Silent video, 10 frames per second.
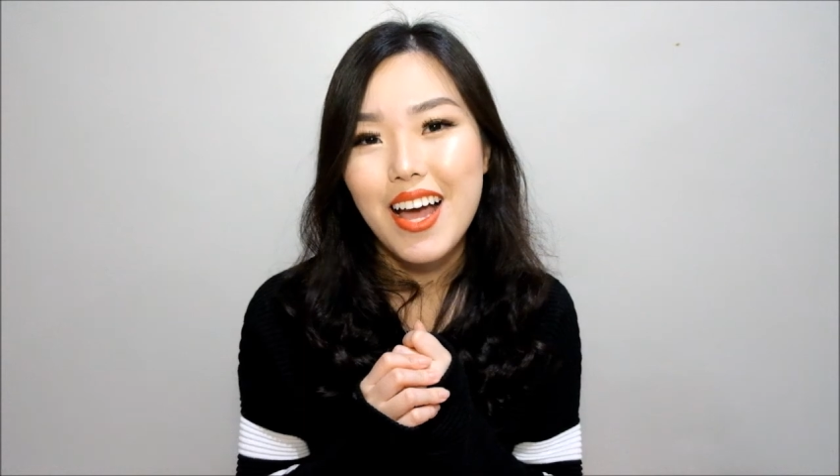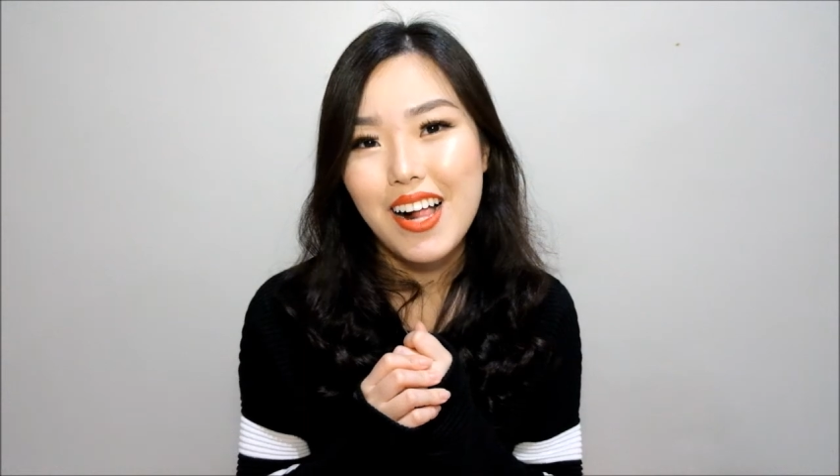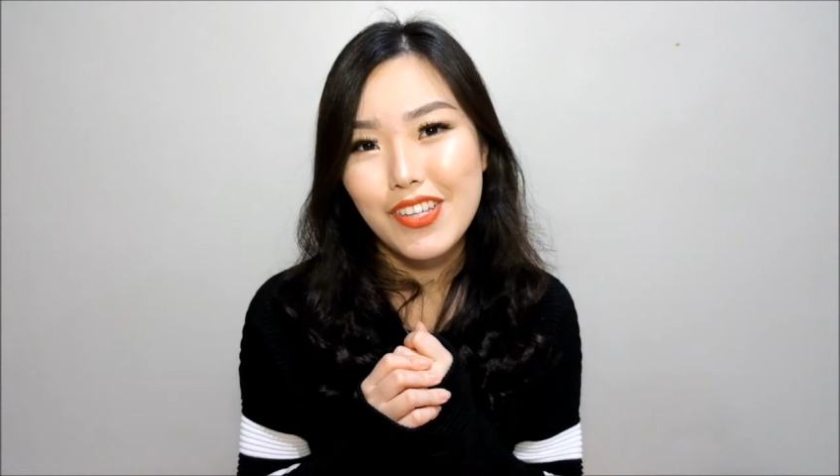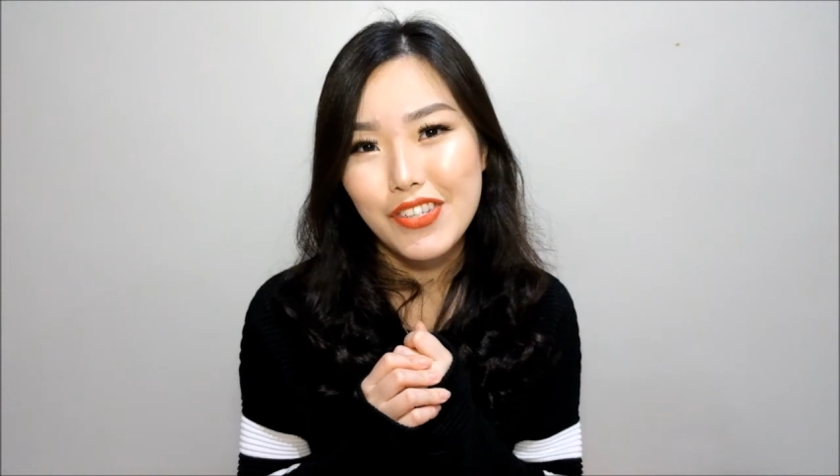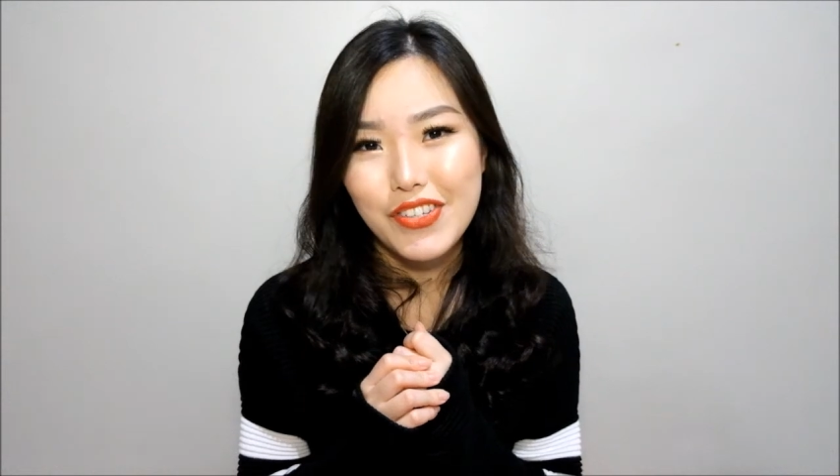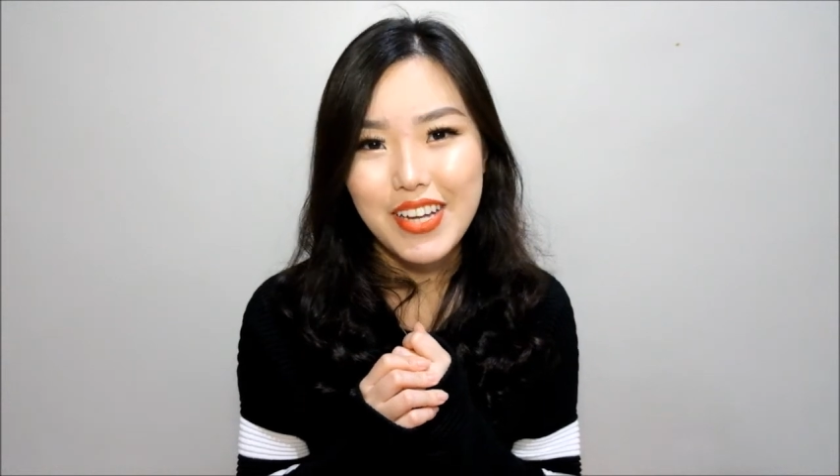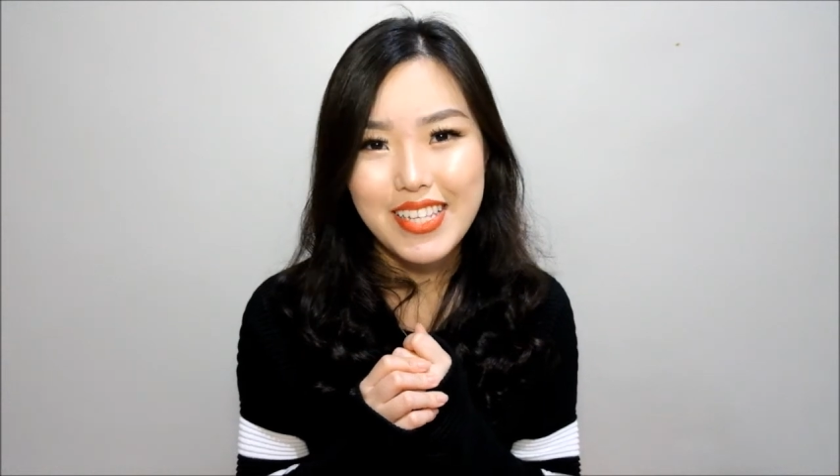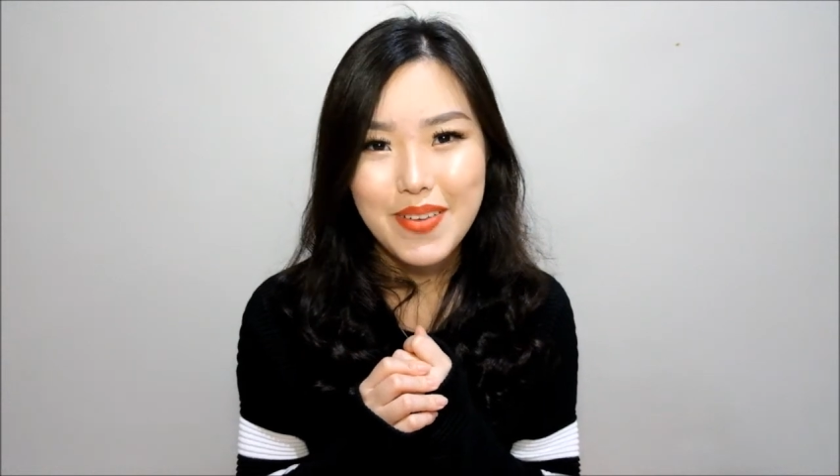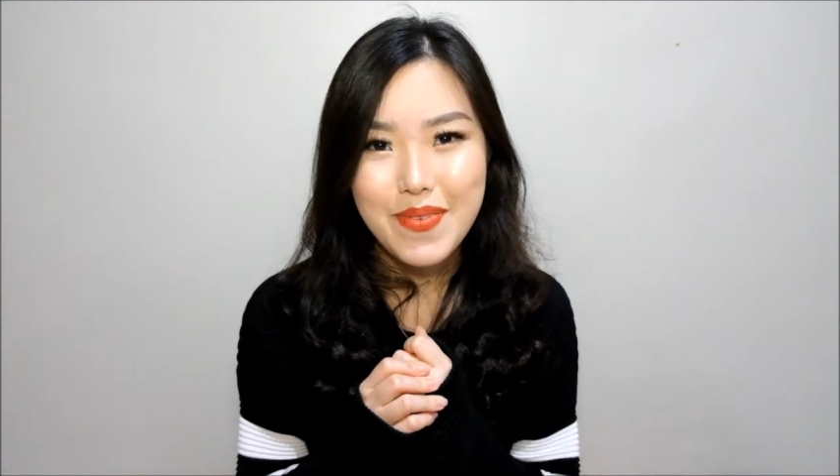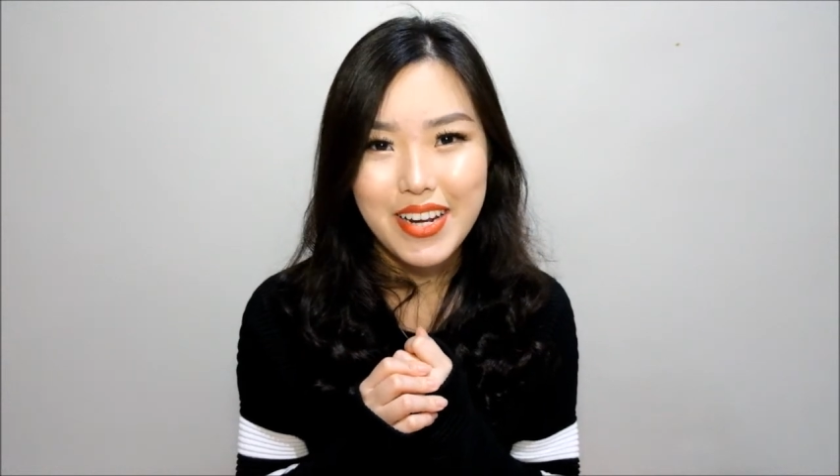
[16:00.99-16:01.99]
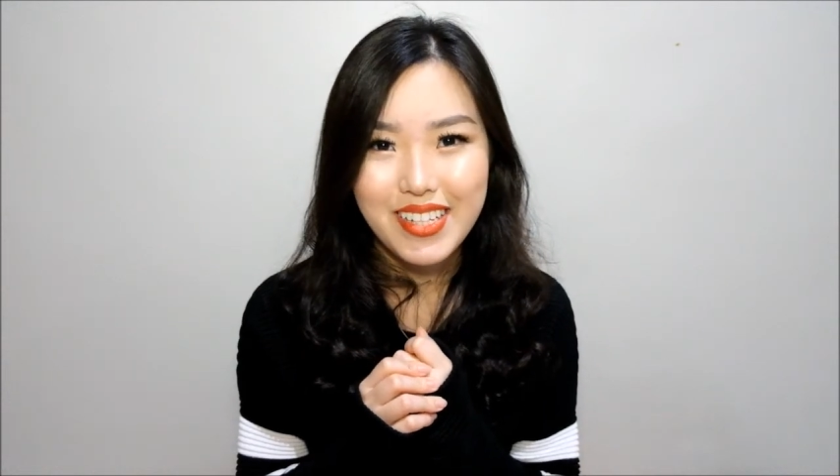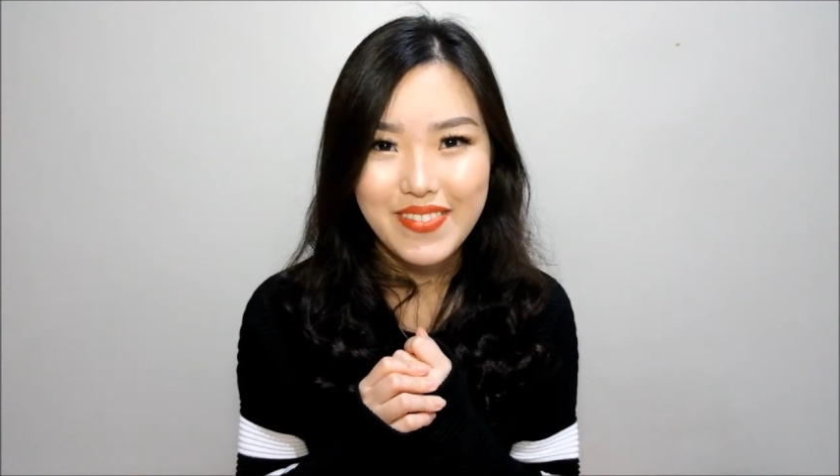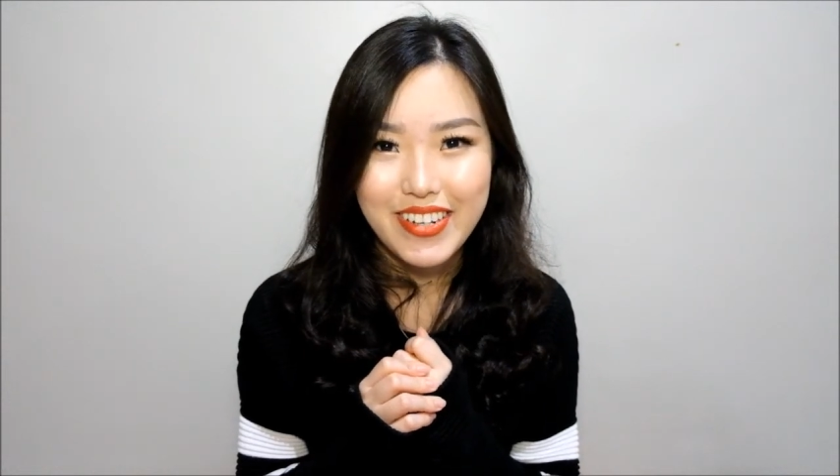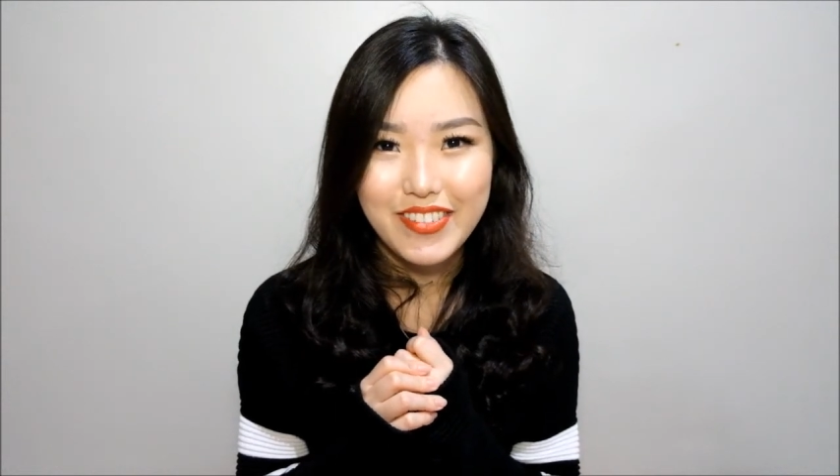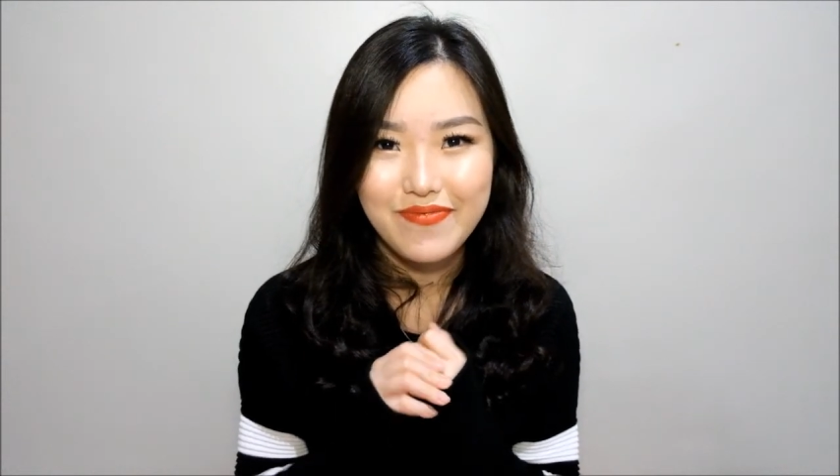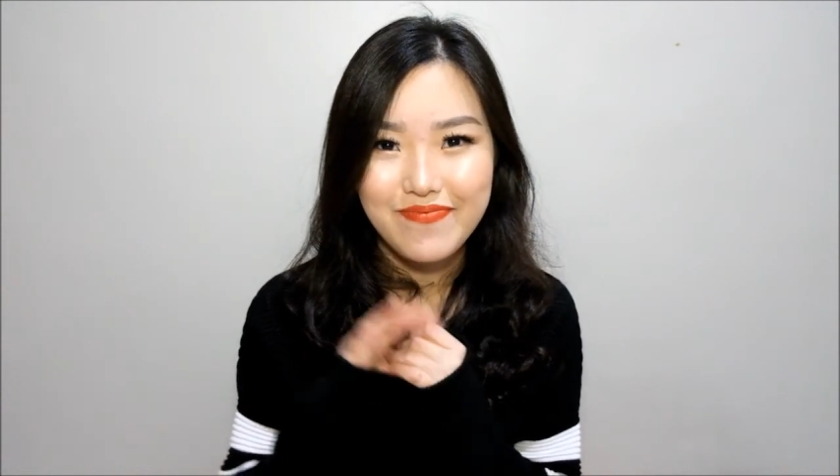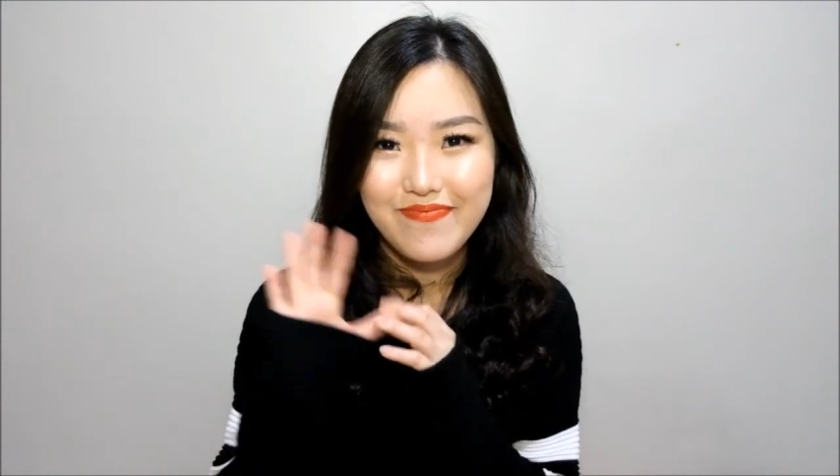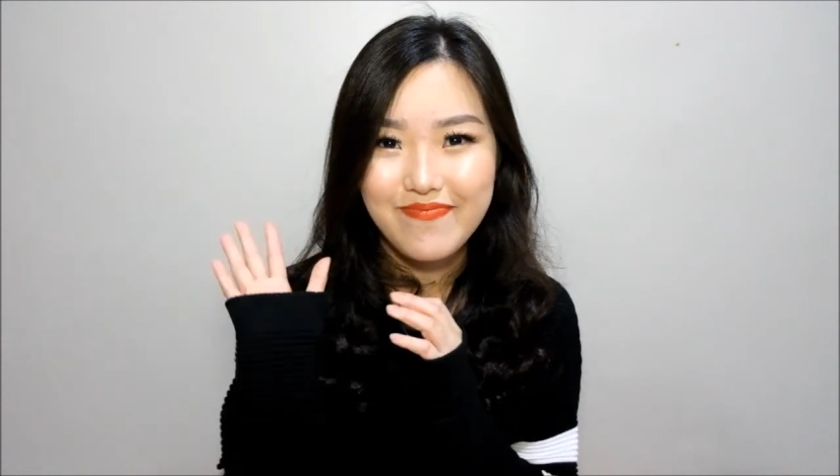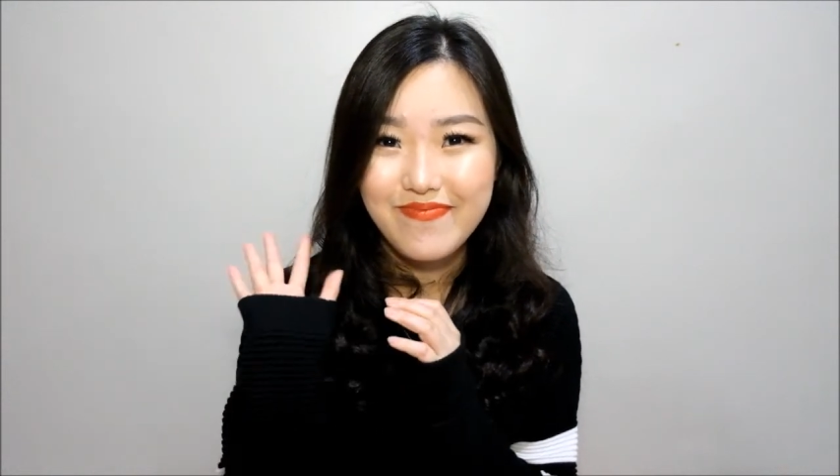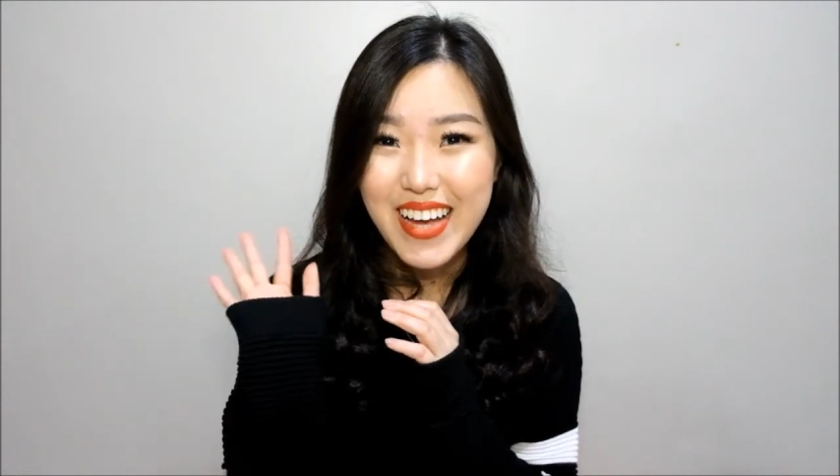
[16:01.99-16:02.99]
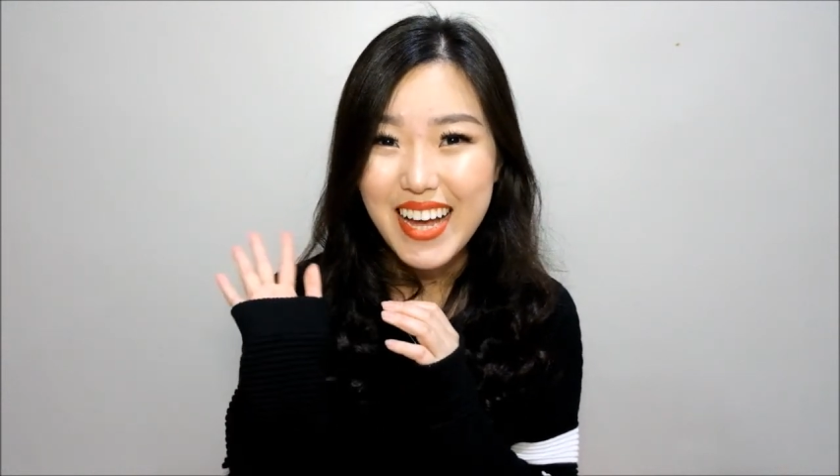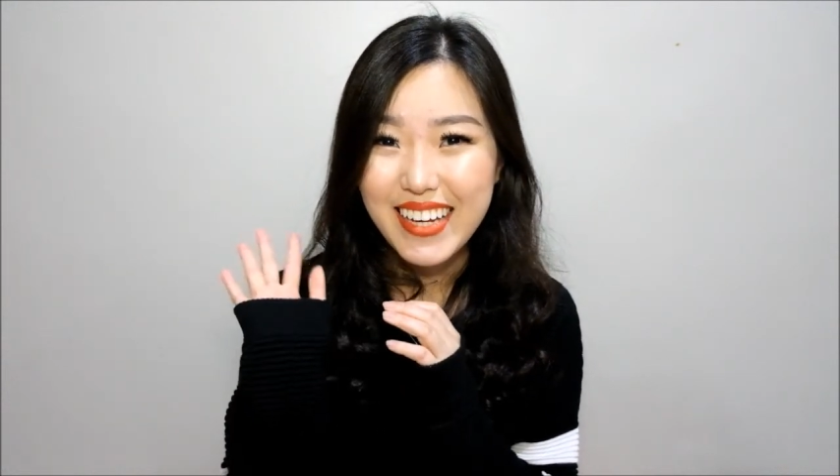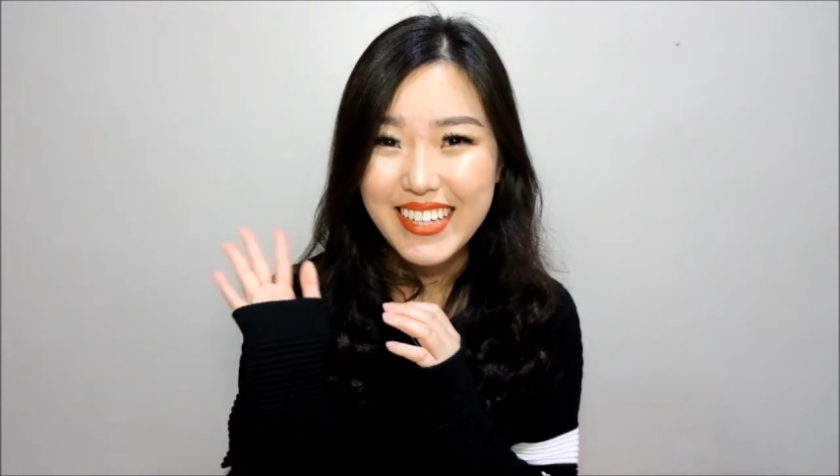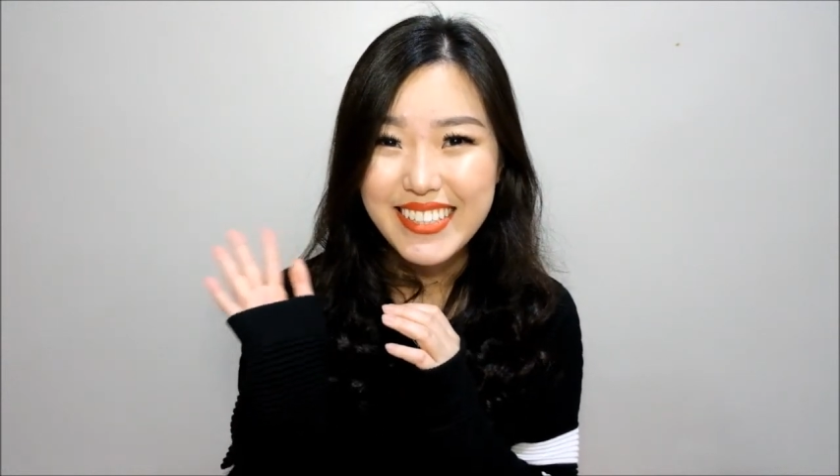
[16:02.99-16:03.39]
I'll see you guys in my next video. Bye!